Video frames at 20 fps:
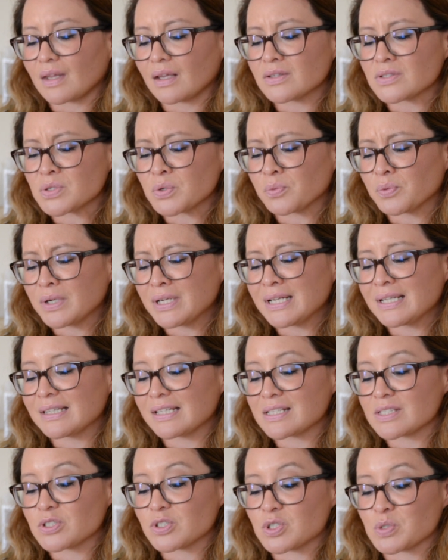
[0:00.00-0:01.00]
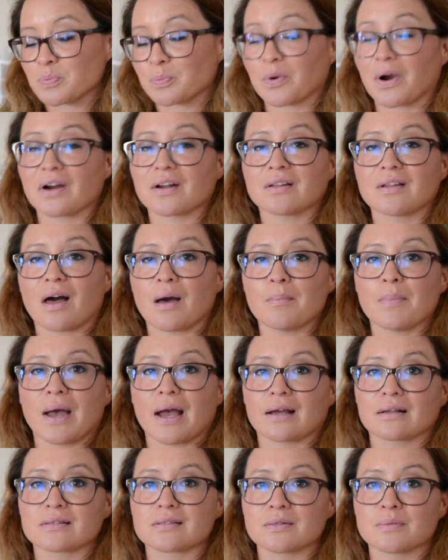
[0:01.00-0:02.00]
and so reading this just brought a lot
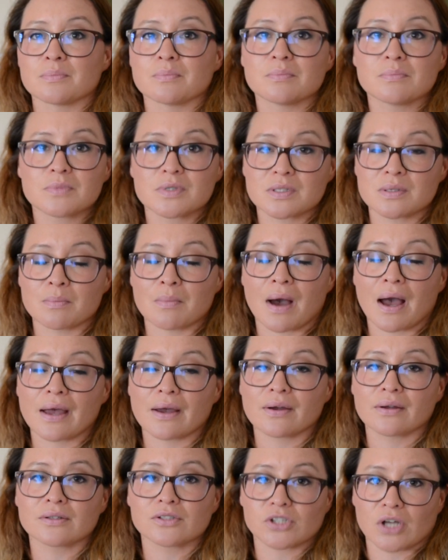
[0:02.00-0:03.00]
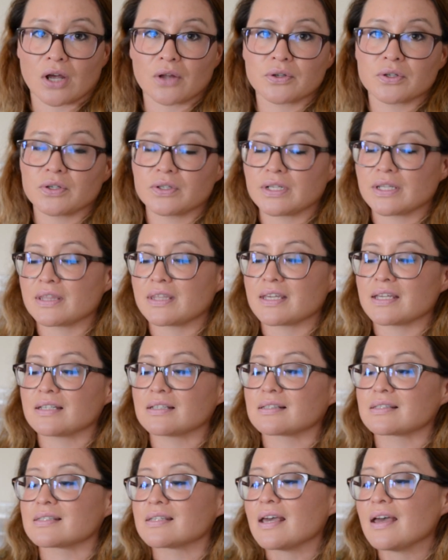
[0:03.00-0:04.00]
back to, to my childhood and
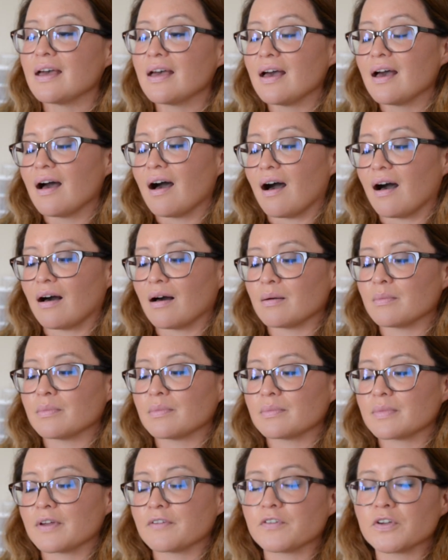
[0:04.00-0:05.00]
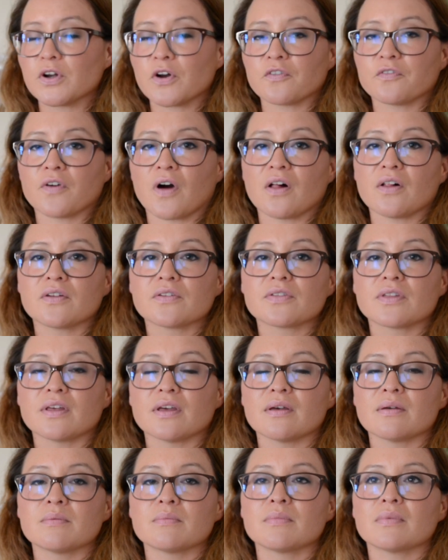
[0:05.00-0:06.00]
things. Um, if you don't follow
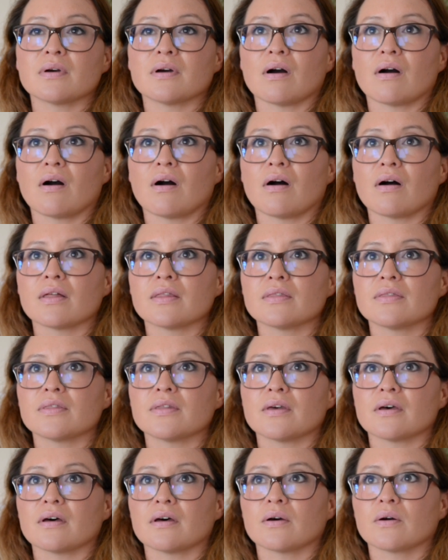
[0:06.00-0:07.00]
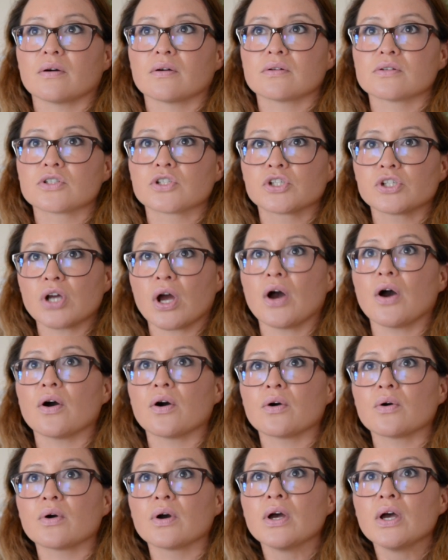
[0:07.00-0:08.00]
them on the
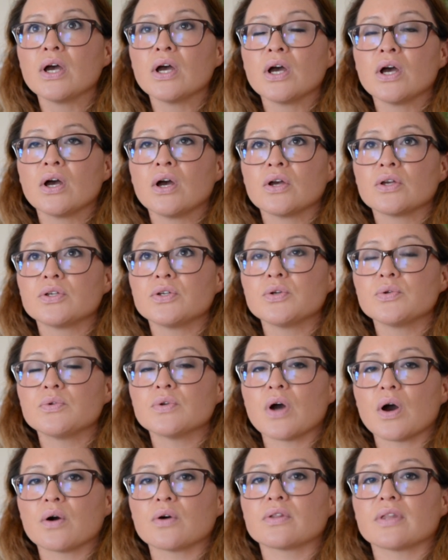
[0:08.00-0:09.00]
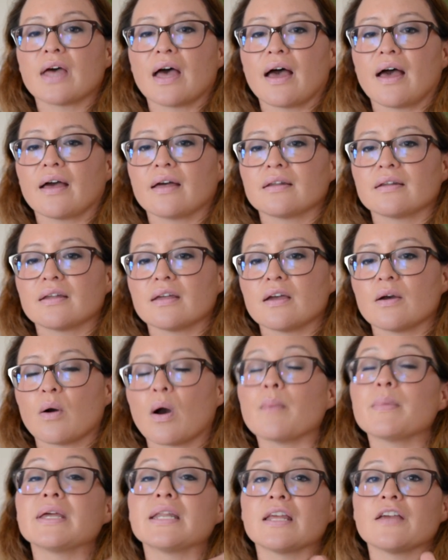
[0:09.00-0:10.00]
show, you know that,
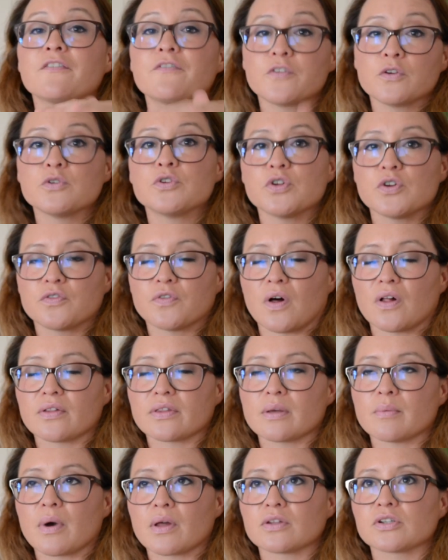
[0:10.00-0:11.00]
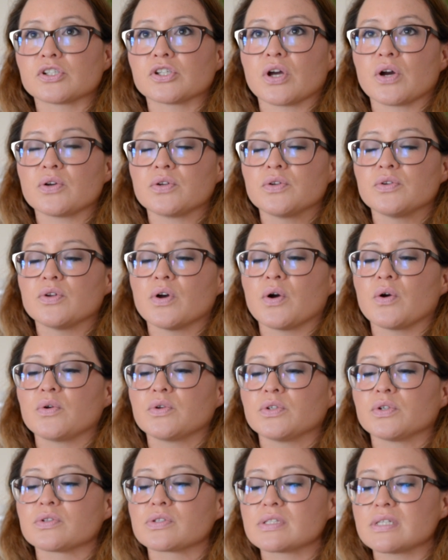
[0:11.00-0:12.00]
I mean, if you do follow them on the show, you know,
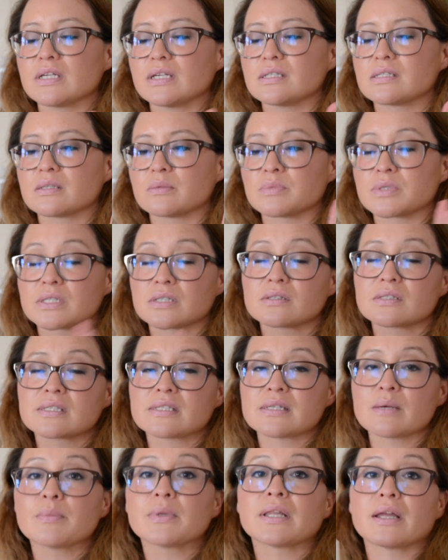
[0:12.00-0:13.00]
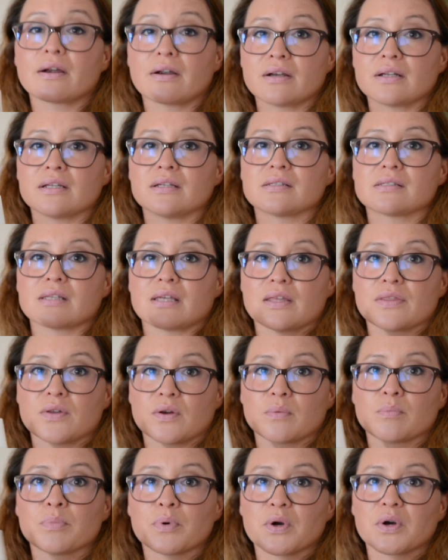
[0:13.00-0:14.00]
you'll see some similarities in
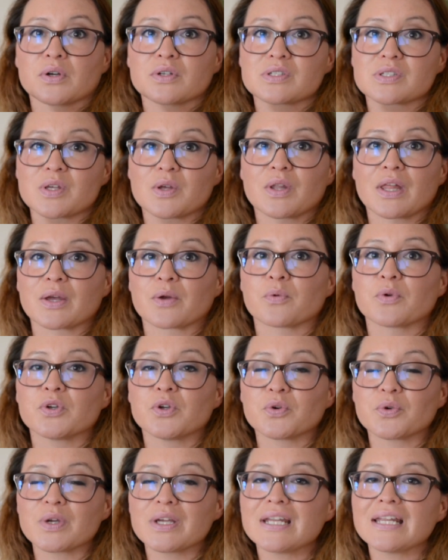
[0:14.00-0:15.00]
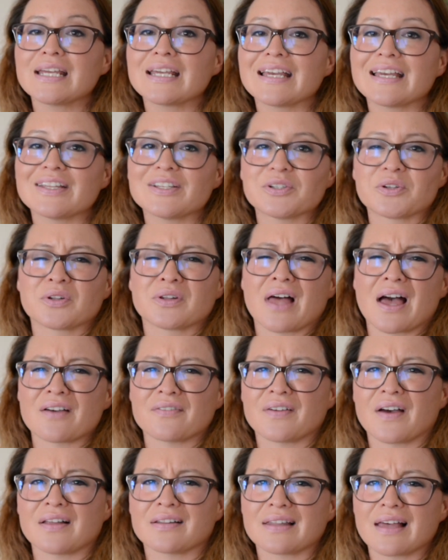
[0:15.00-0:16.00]
their books. So like when you're reading it, you'll
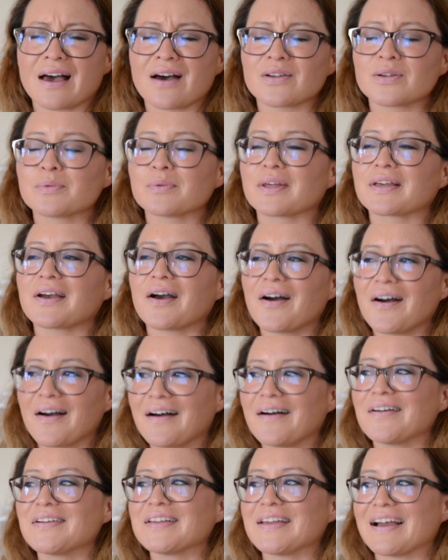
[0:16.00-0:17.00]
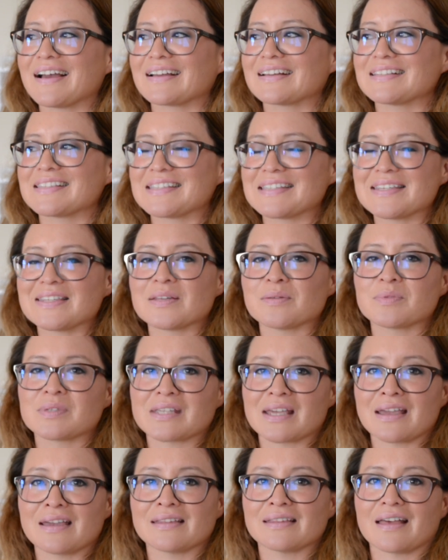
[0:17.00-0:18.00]
laugh out loud and you'll be like, oh yeah, I could see them
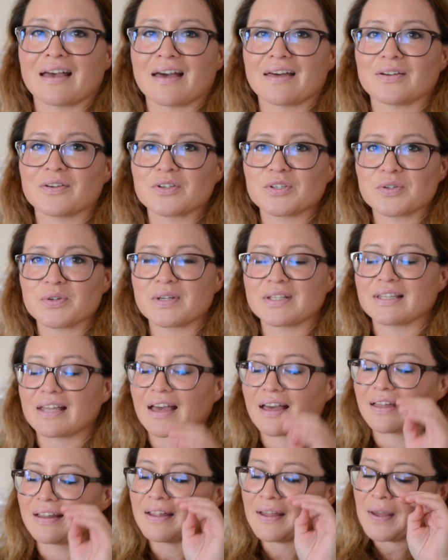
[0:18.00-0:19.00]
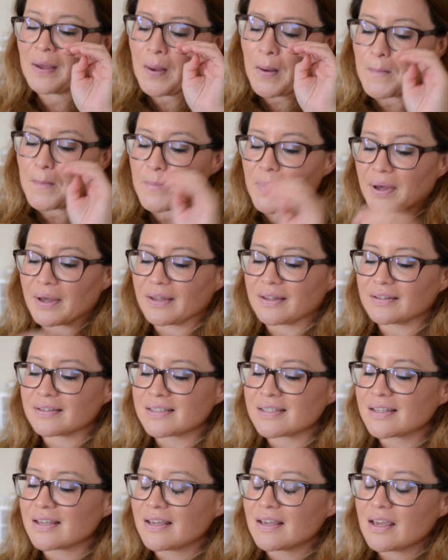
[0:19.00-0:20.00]
saying that or doing that.
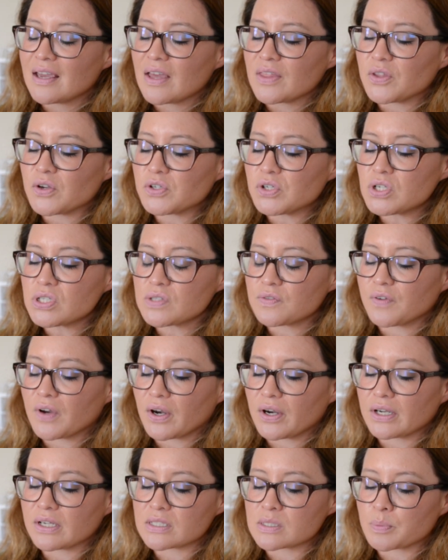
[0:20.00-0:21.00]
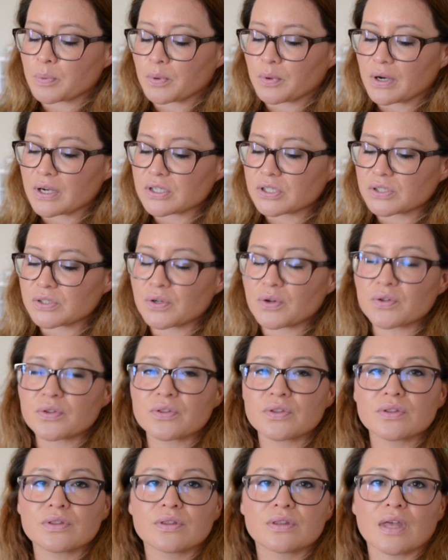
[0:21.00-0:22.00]
But they're just very inspirational.
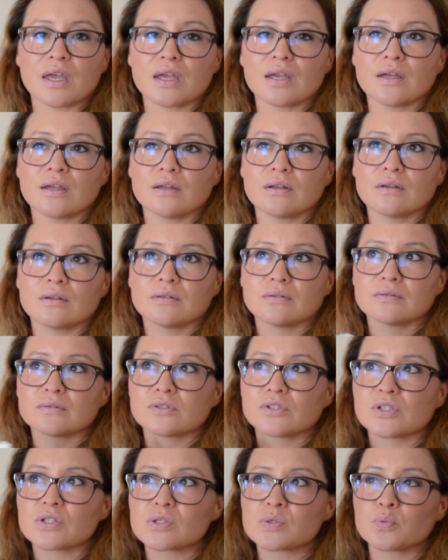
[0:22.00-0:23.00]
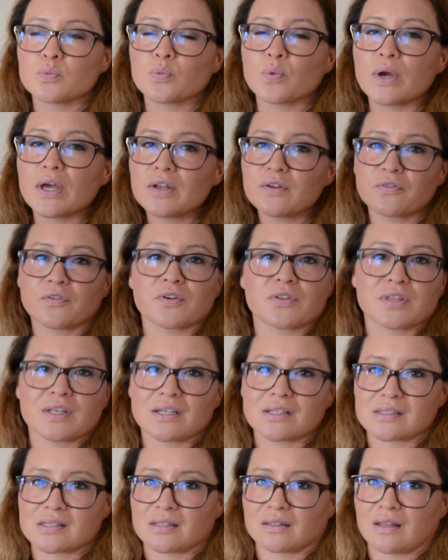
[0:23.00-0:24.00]
They just went for
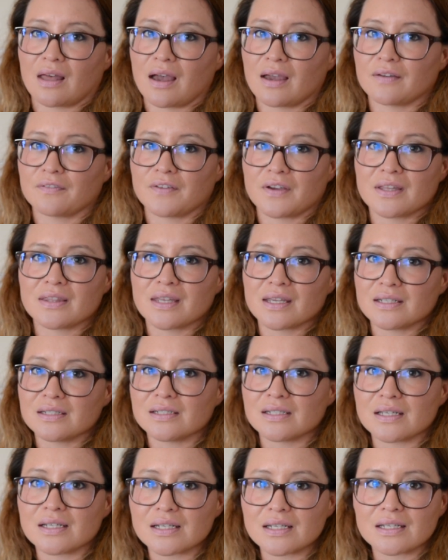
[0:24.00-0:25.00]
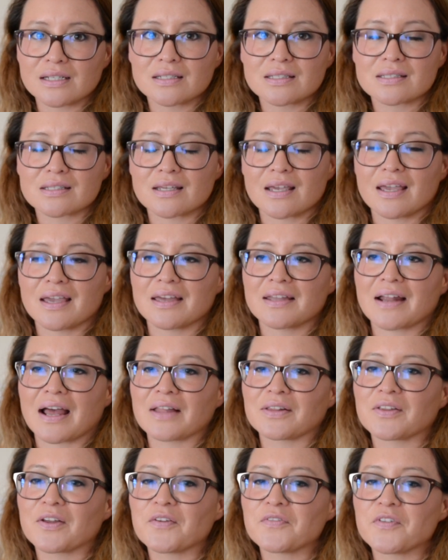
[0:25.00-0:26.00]
things in life and they did it. And
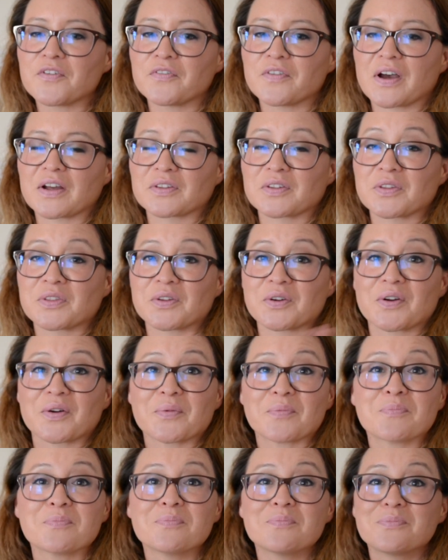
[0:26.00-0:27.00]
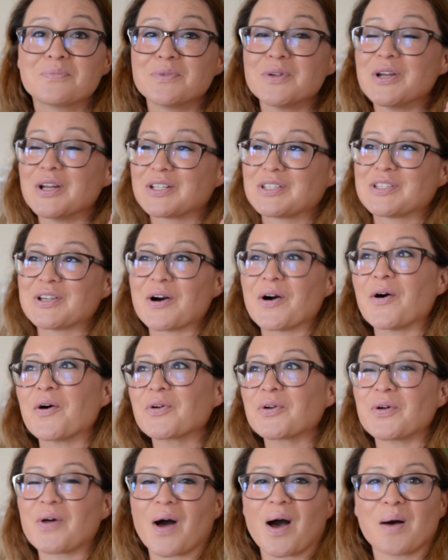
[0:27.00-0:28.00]
I love the fact that they're
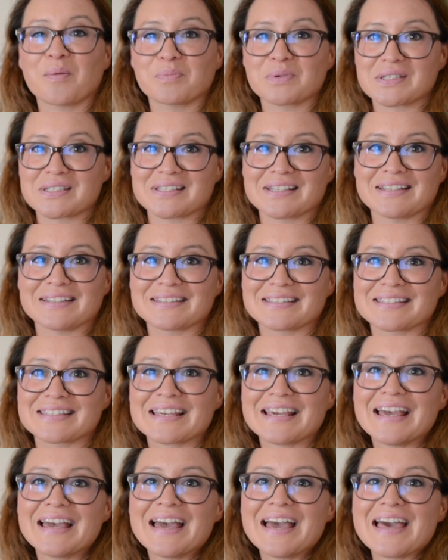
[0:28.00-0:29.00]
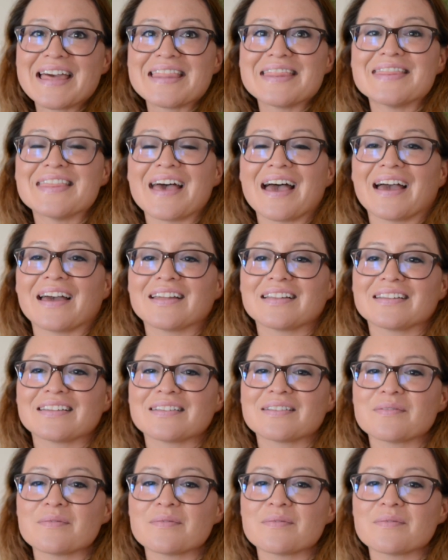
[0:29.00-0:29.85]
total opposites that